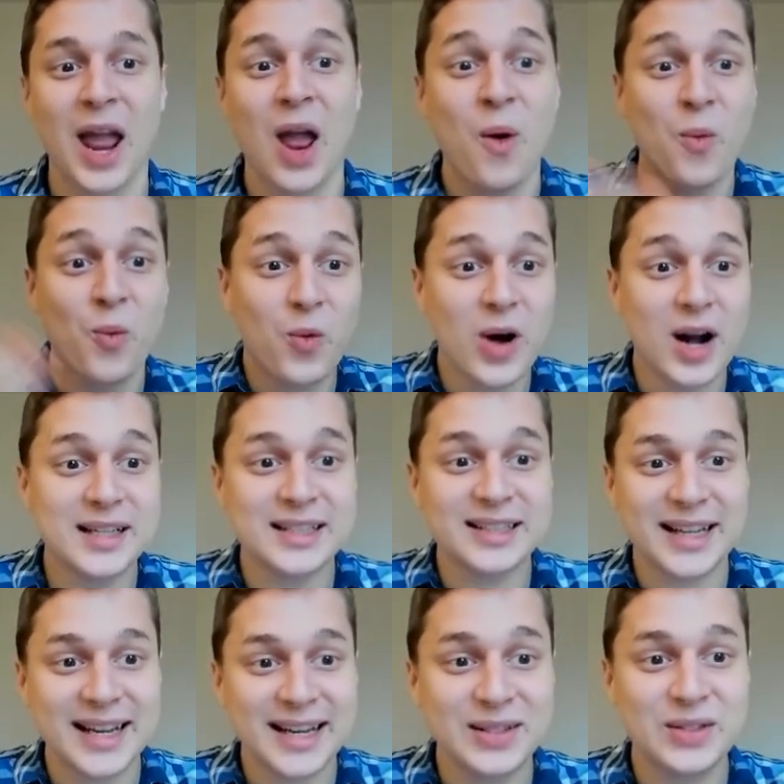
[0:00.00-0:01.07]
What
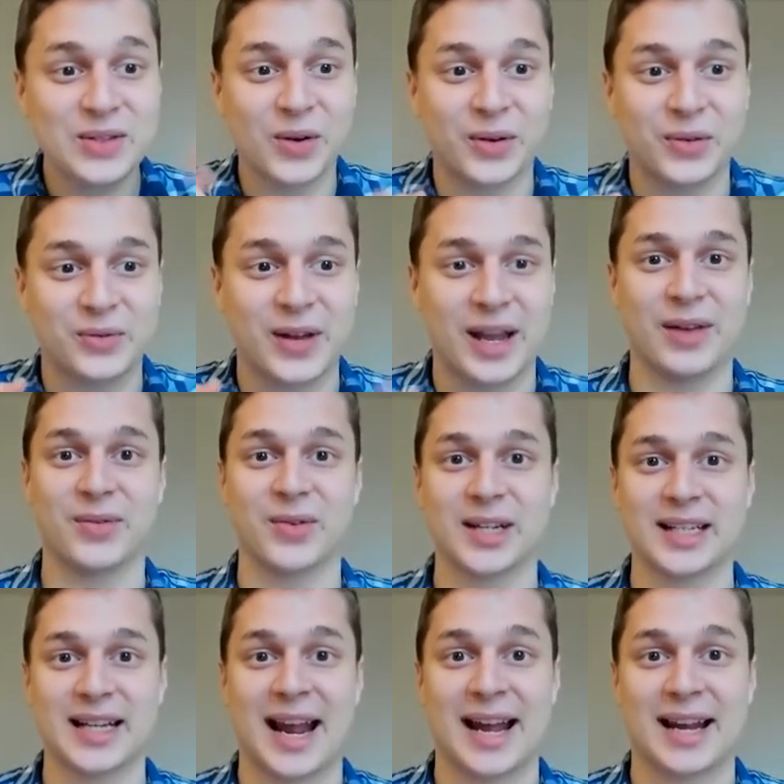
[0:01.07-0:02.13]
is your favorite
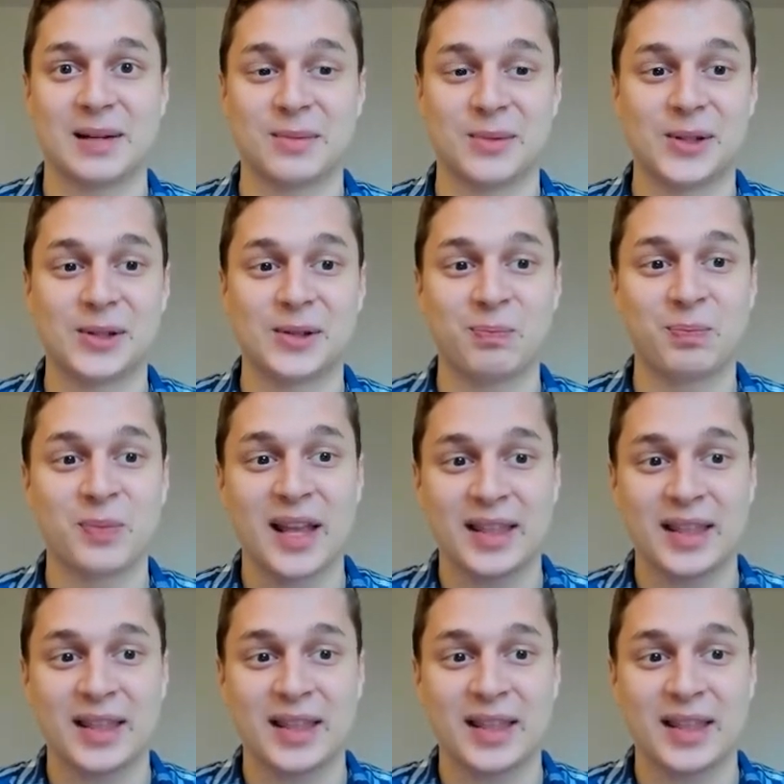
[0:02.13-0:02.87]
animal?